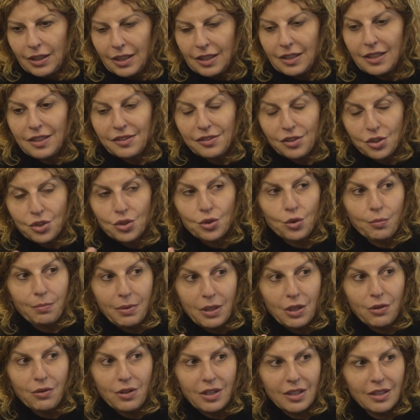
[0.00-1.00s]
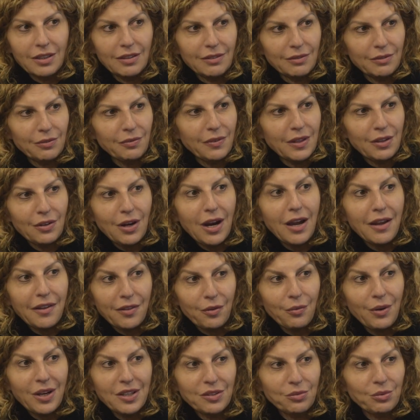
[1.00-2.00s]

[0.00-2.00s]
It is a short period, and there are other